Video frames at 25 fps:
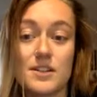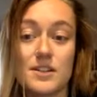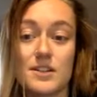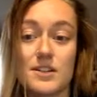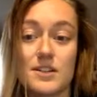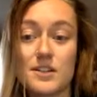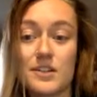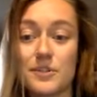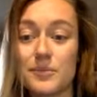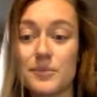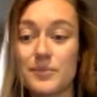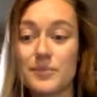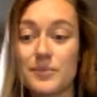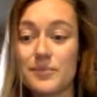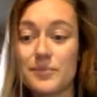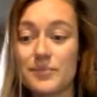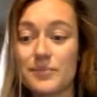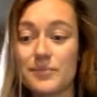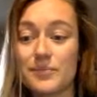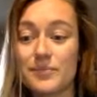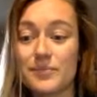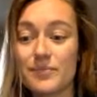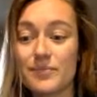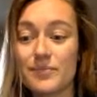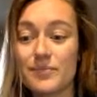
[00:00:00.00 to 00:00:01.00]
to you.
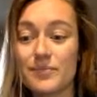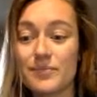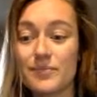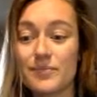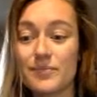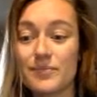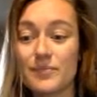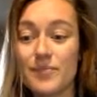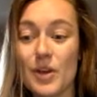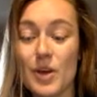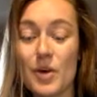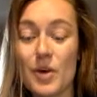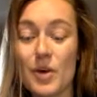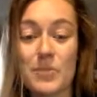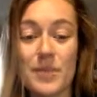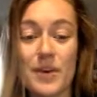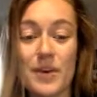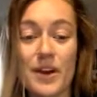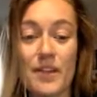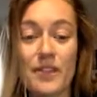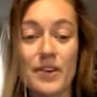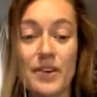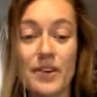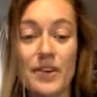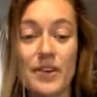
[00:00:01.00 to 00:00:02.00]
Hope you're having a
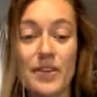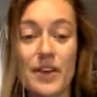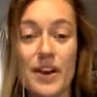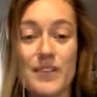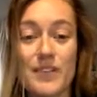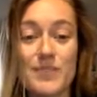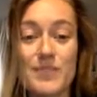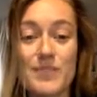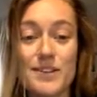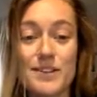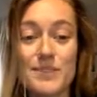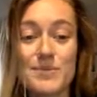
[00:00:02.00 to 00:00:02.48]
great first week.